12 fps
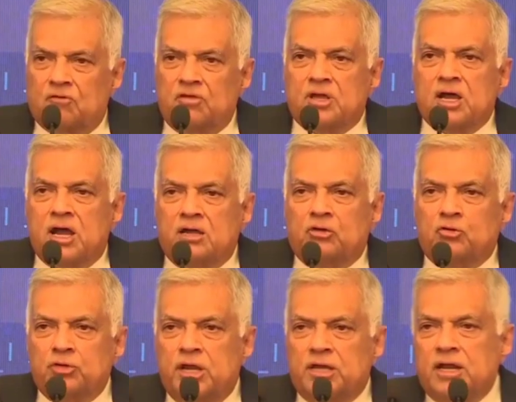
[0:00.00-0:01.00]
We can't
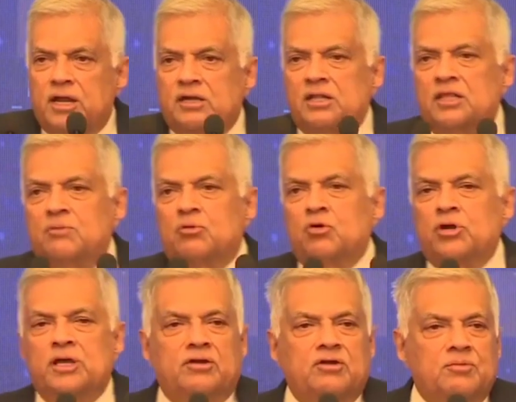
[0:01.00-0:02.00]
do that until the board
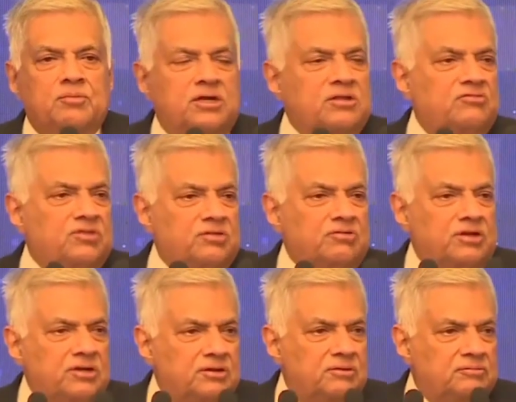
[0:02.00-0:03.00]
agreement is given,
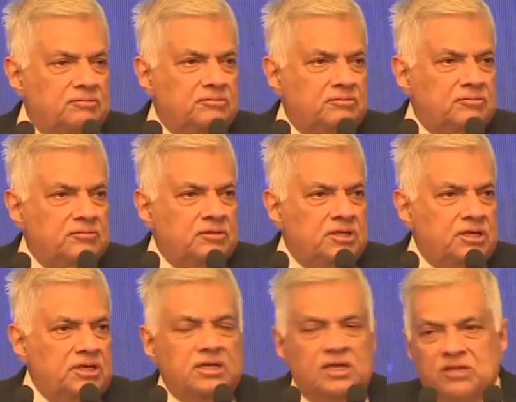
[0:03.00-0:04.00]

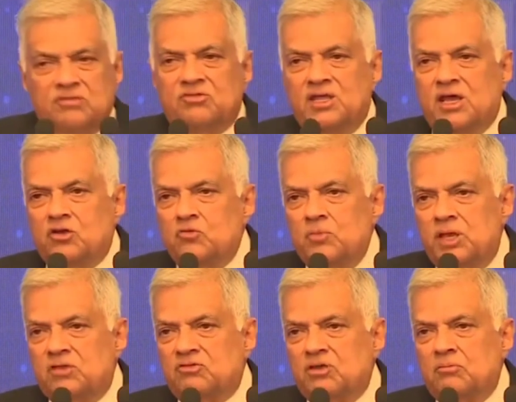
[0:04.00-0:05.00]
in case they had to
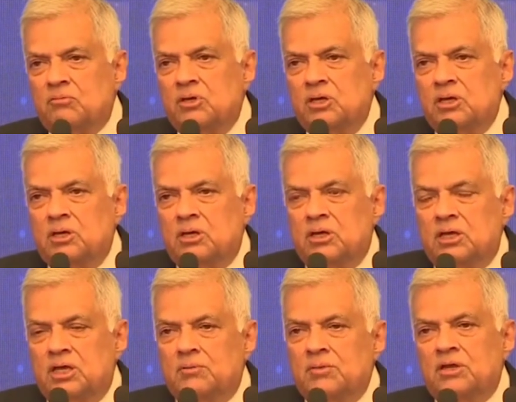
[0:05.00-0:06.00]
make some
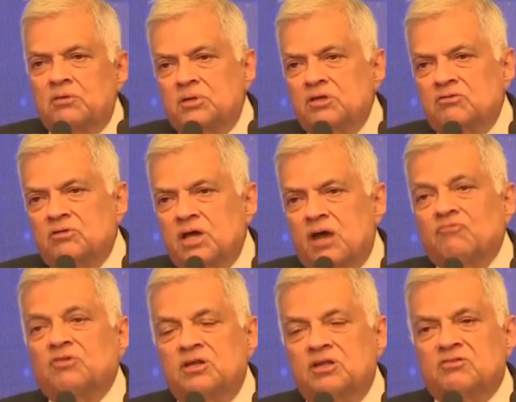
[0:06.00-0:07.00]
amendments
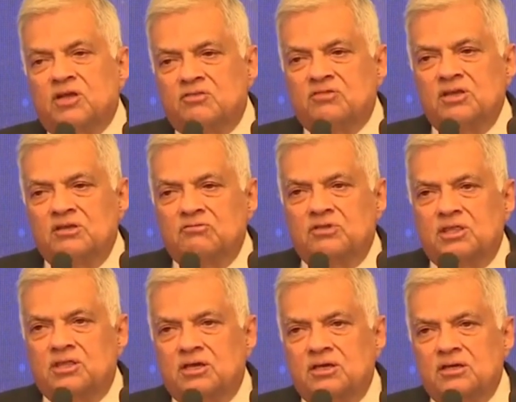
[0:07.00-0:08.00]
after discussing
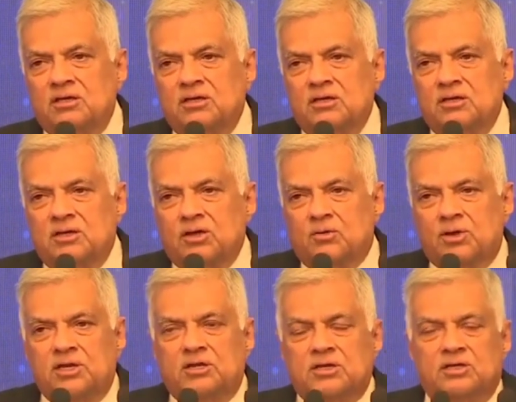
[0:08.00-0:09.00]
with the
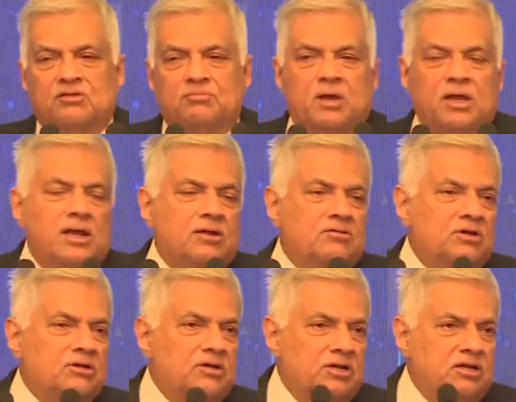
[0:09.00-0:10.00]
creditors, bilateral
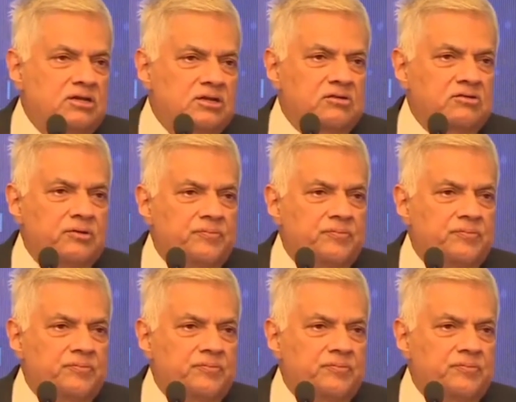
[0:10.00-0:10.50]
creditors.